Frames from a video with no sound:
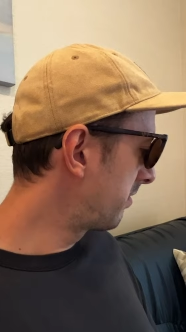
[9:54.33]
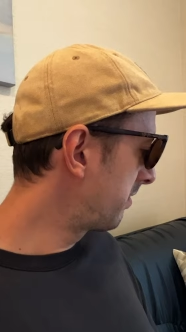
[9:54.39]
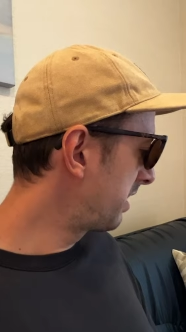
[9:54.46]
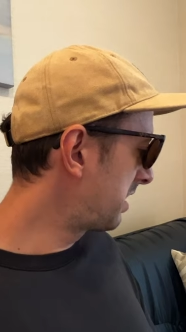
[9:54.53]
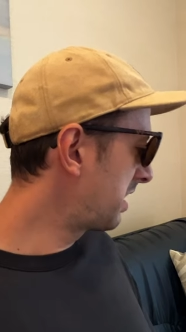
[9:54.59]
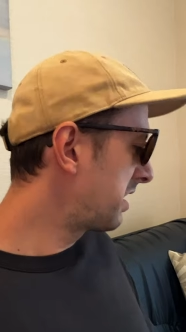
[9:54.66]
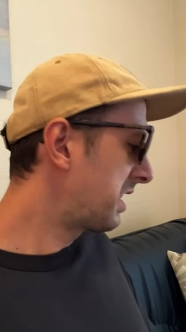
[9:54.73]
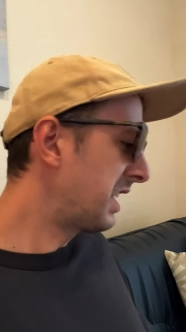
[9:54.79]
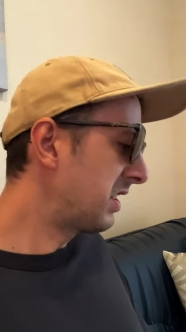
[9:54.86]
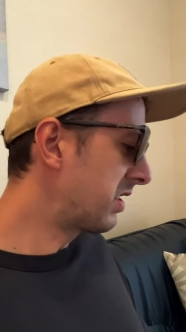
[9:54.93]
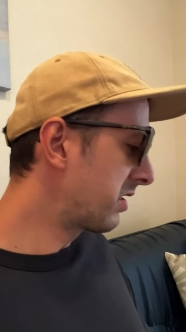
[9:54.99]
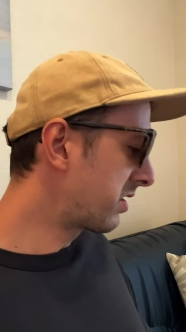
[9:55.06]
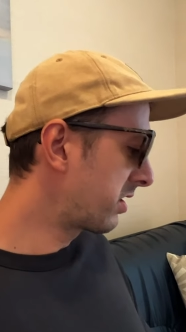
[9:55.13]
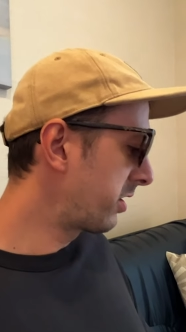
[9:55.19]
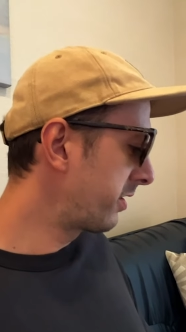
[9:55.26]
It's a
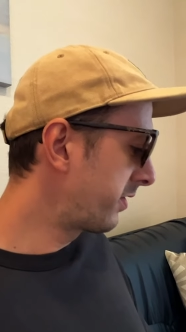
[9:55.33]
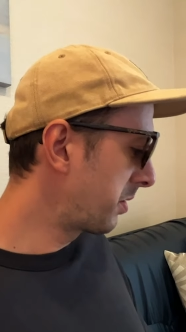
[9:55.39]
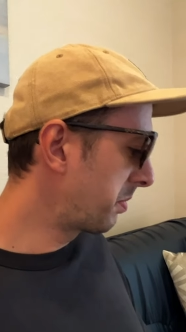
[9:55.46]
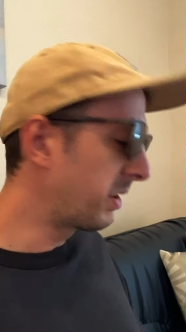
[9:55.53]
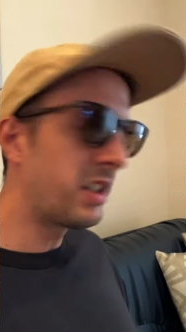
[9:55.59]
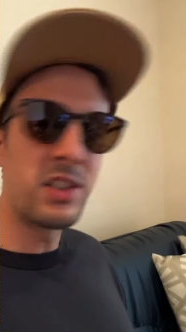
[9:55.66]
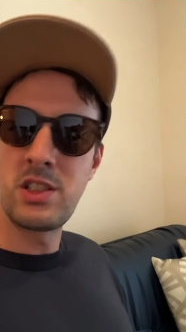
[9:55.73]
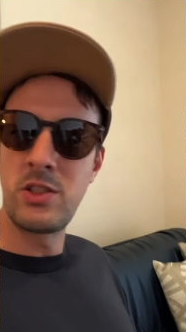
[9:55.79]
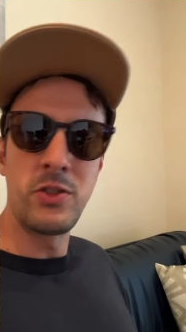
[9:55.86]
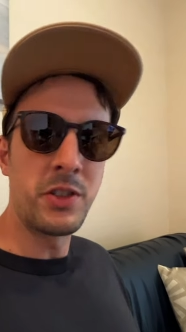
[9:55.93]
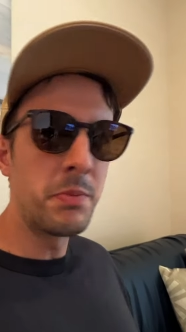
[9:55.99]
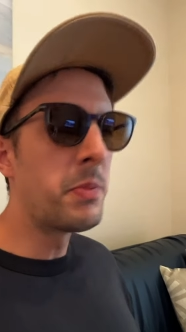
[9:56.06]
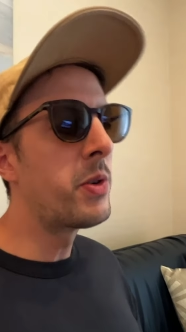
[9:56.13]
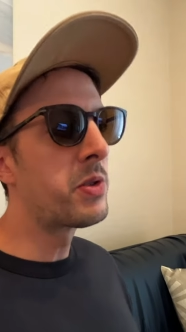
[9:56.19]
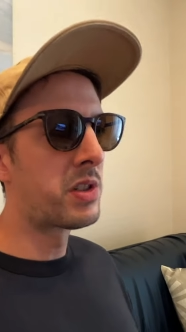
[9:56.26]
decent sofa, but it's not the
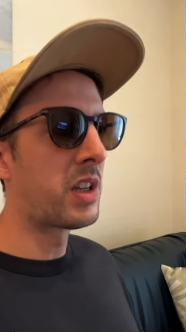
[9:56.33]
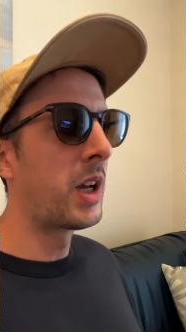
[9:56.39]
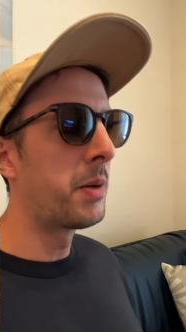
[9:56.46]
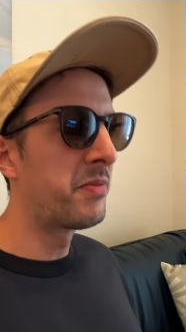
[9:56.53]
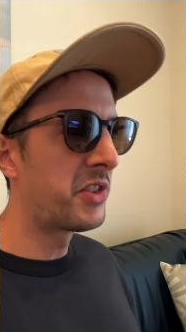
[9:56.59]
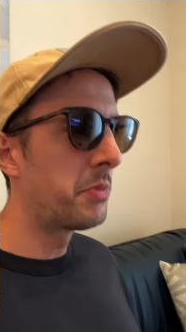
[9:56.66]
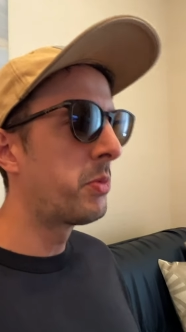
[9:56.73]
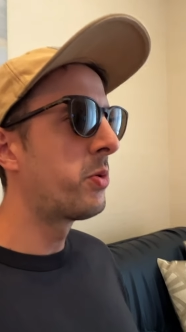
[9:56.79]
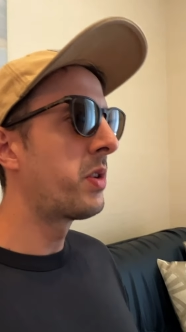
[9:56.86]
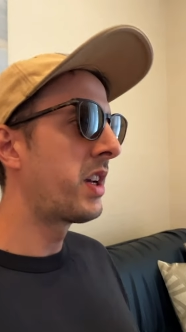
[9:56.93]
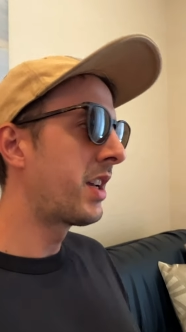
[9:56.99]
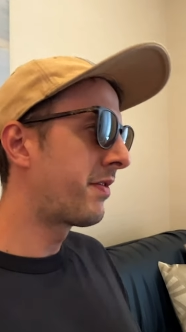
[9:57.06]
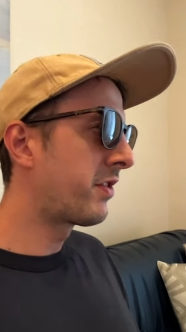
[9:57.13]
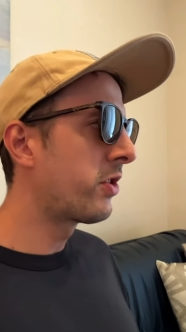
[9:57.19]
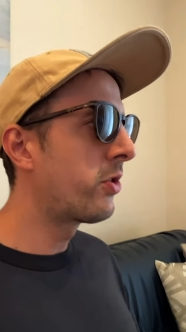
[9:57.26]
most comfortable
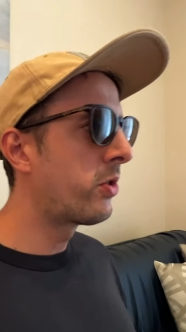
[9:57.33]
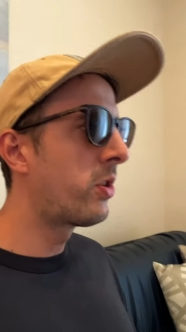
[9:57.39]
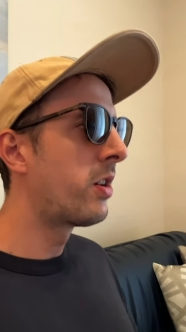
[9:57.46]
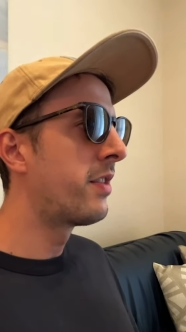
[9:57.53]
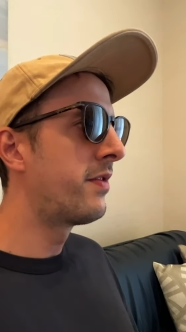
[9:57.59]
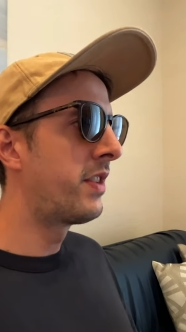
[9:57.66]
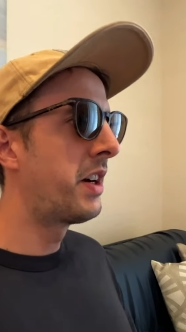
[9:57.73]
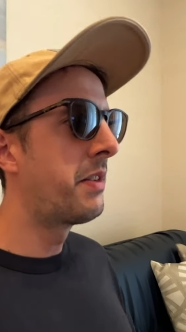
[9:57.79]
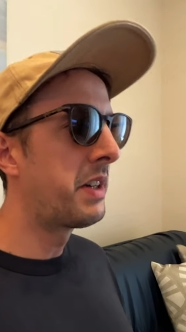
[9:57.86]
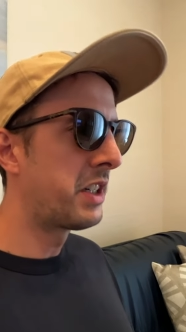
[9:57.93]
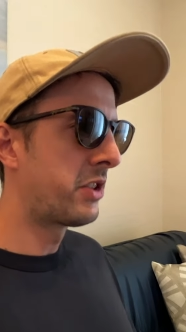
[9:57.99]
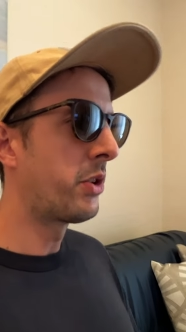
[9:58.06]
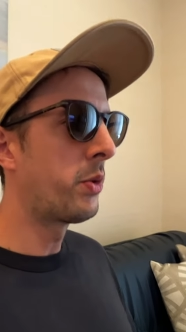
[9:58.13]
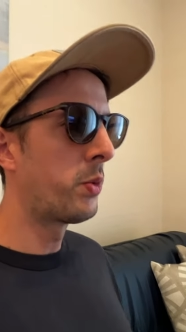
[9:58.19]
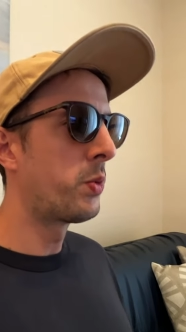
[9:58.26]
if you're a very
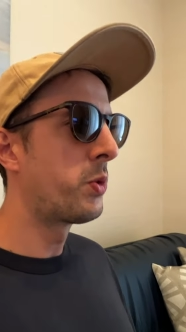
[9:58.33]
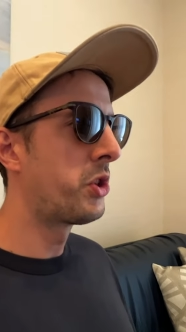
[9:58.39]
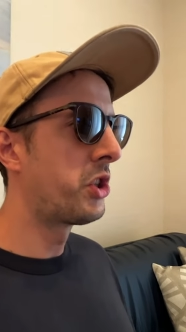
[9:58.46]
tall